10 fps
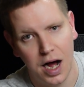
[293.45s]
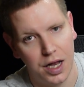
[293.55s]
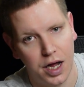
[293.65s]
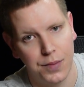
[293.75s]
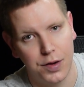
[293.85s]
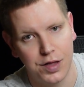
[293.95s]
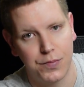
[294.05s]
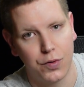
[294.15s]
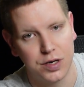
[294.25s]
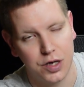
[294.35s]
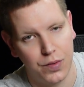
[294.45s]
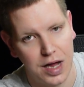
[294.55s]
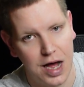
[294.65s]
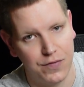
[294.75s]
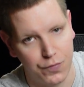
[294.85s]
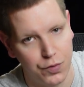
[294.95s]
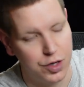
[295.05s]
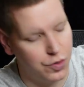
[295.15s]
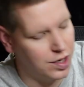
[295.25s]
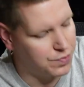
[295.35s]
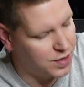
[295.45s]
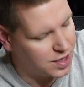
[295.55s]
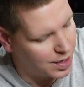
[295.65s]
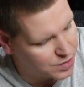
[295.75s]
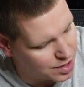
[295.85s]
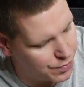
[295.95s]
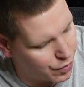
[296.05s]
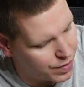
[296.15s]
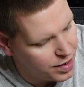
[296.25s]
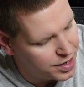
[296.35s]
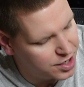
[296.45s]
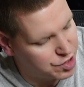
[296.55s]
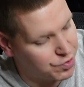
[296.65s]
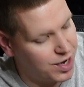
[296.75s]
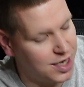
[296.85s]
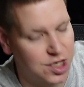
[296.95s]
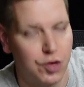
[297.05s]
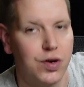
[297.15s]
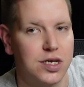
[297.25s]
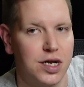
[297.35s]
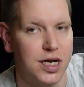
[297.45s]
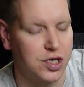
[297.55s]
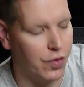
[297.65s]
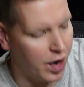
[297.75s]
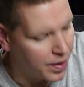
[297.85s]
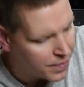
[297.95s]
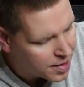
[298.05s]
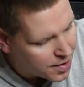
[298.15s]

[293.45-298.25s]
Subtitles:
a lot of motherboards only have 1 USB Type-C port. This one has 3, so that's great.